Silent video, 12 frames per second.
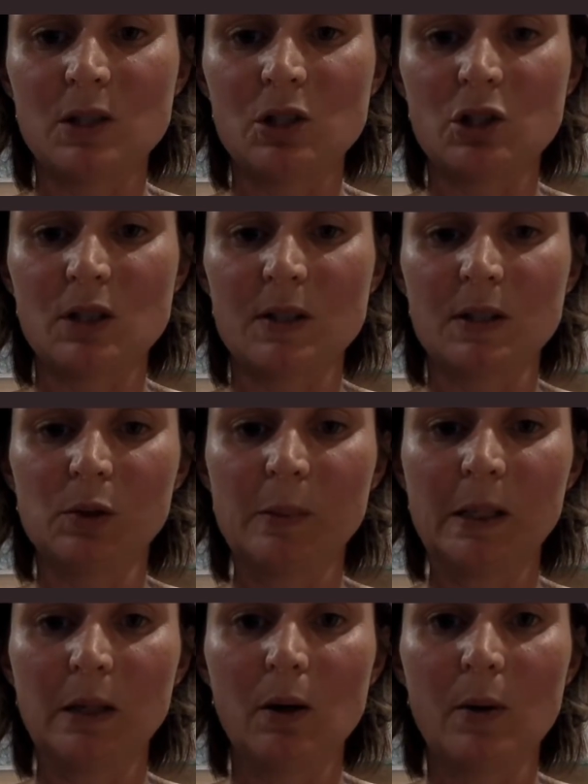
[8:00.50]
sits just a little
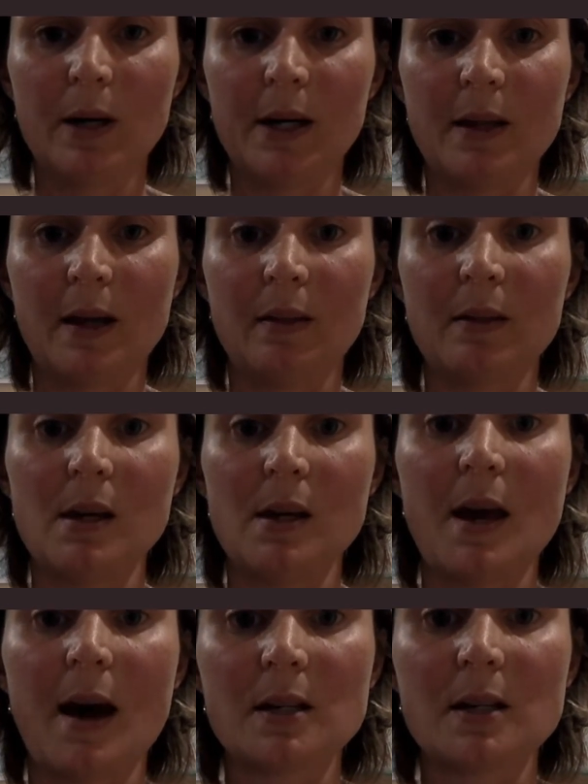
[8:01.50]
bit lower than
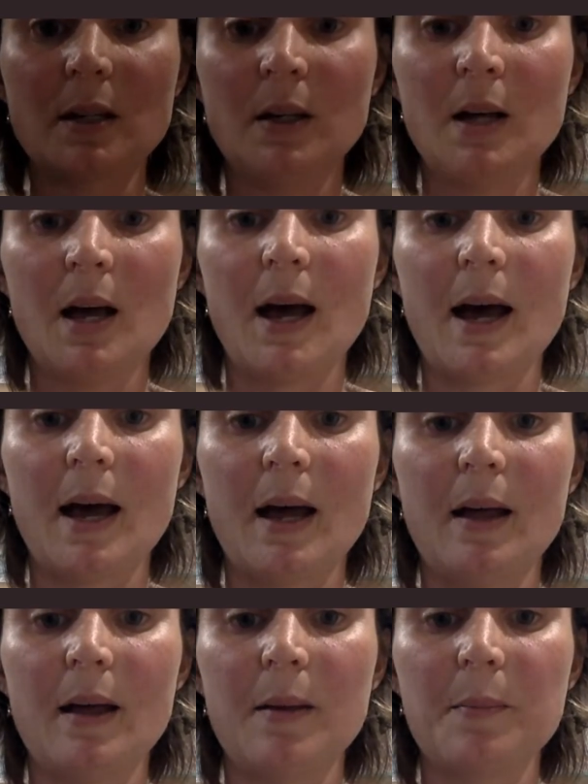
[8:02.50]
the outer,
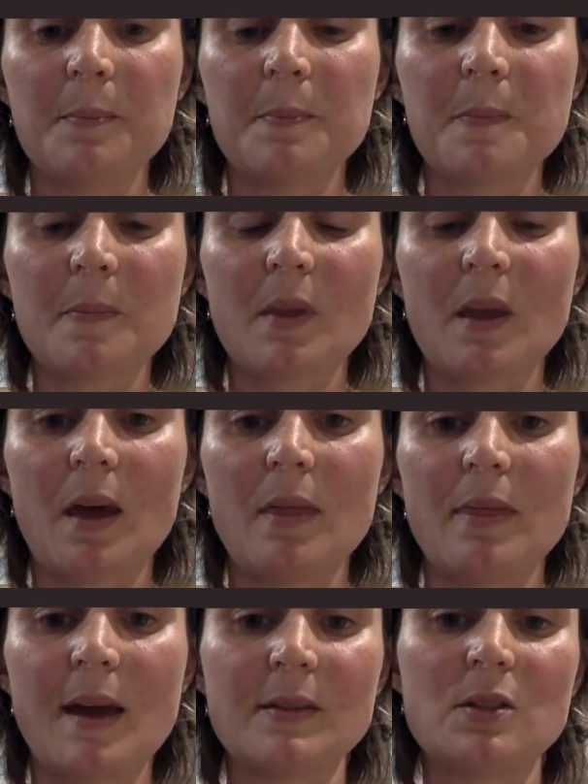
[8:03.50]

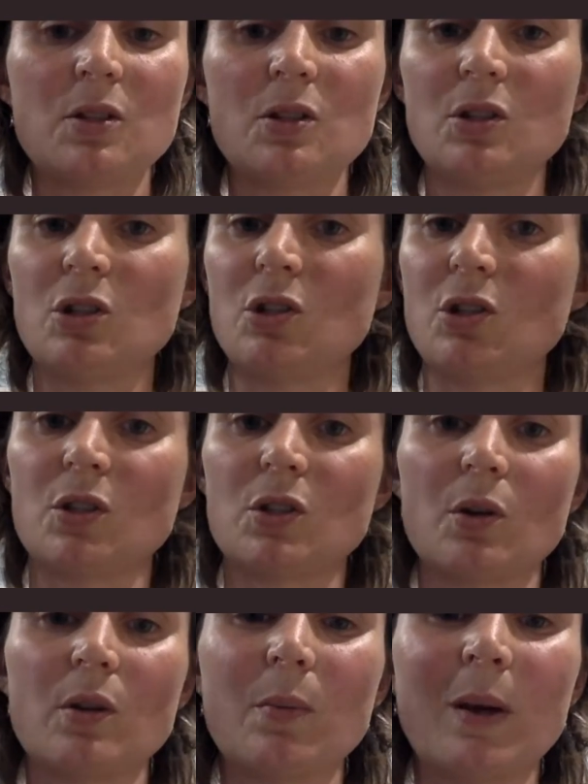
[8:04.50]
and that's just
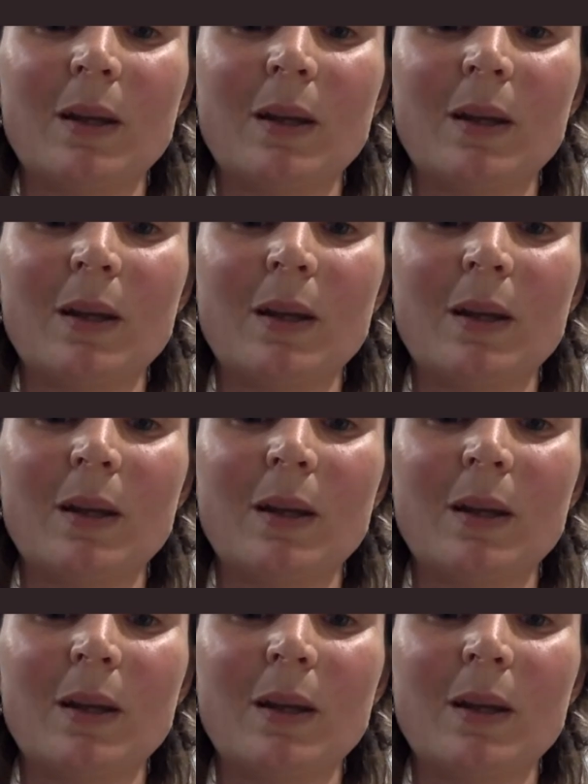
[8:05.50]
so that